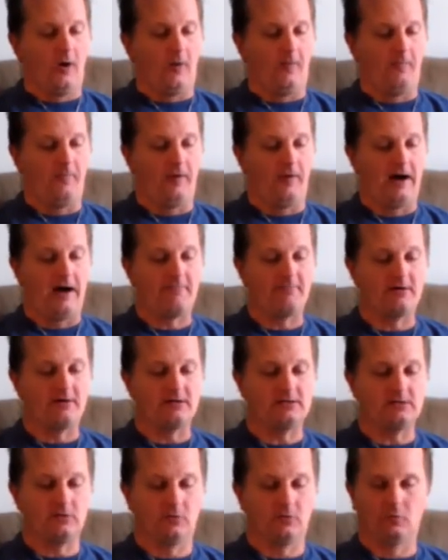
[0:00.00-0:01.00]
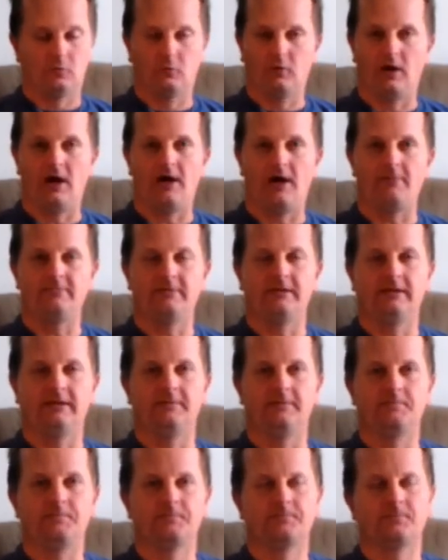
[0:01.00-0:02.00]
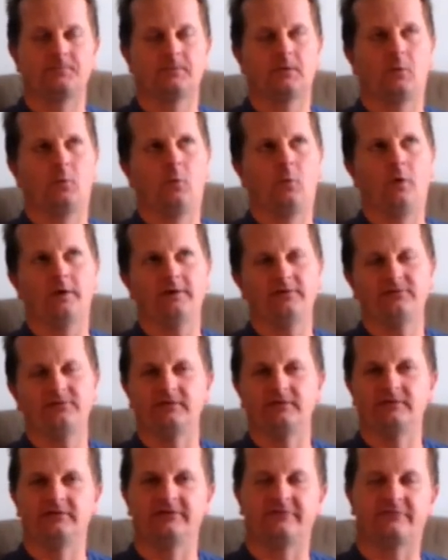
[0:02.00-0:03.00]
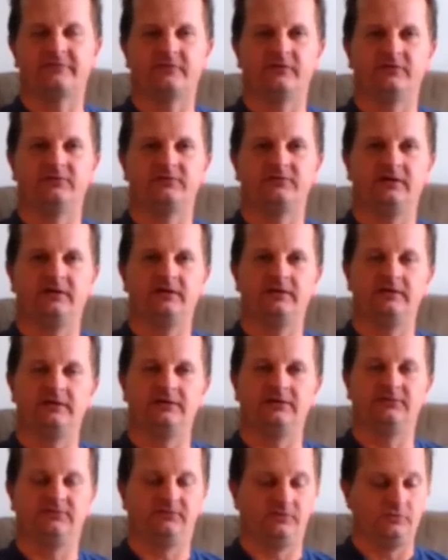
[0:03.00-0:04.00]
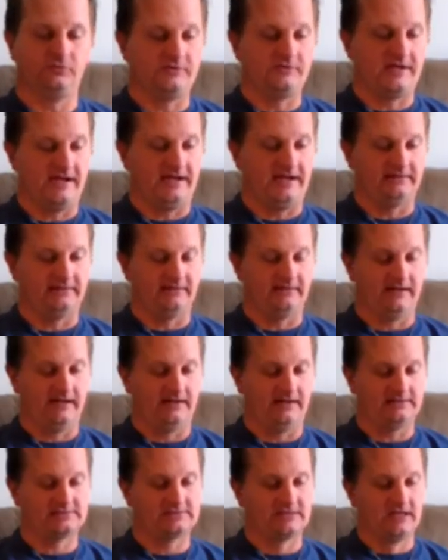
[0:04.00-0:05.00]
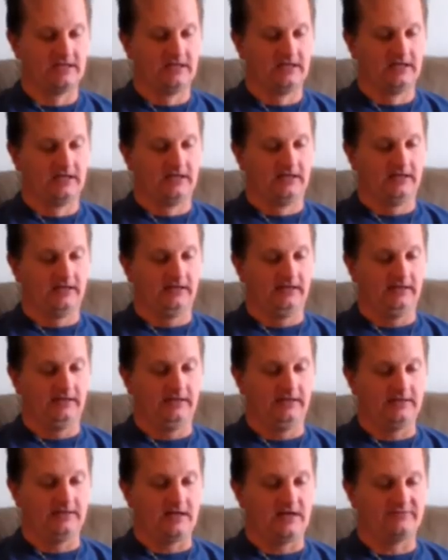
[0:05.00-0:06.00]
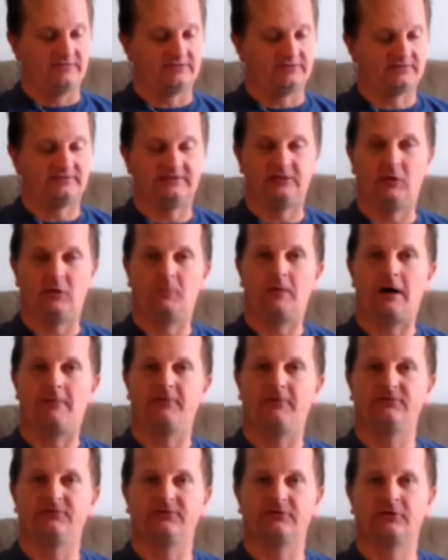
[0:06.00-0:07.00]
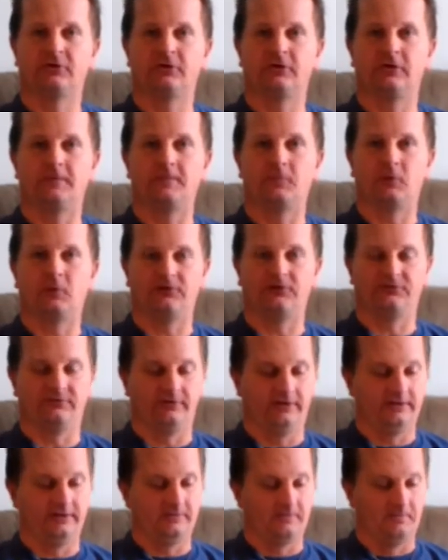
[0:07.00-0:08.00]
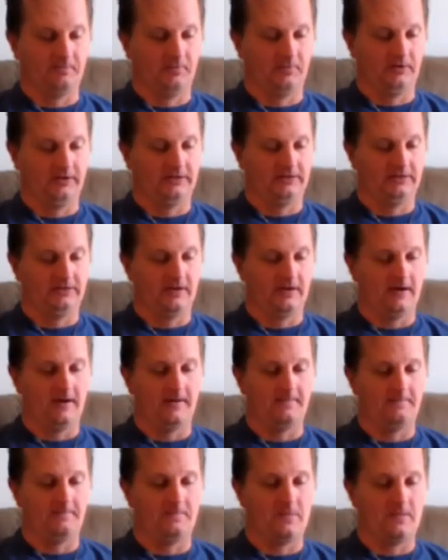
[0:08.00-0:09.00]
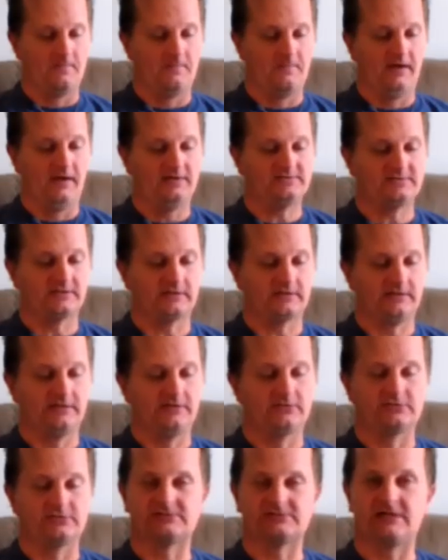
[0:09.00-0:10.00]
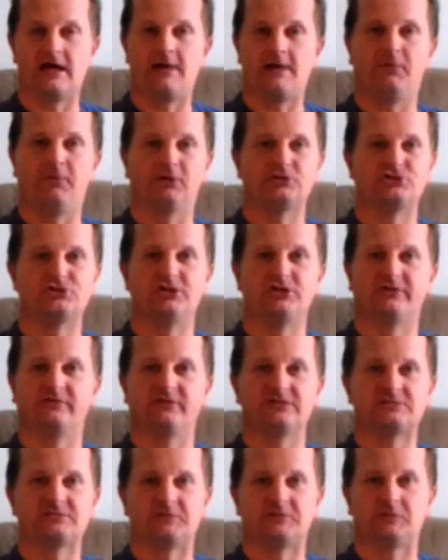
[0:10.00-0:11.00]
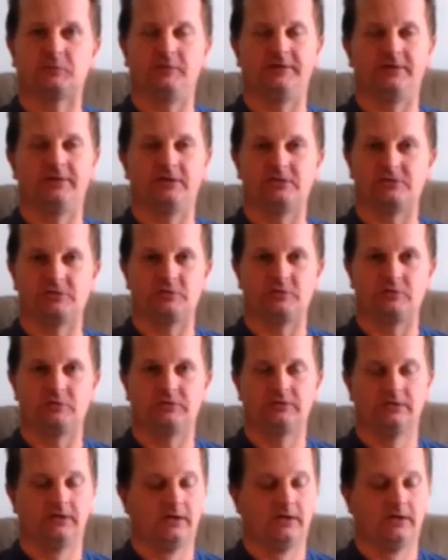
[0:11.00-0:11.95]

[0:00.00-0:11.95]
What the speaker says: Obama, Romney, what is the difference in these two candidates? And obviously Obama is the current president, but basically there's not much difference between the two.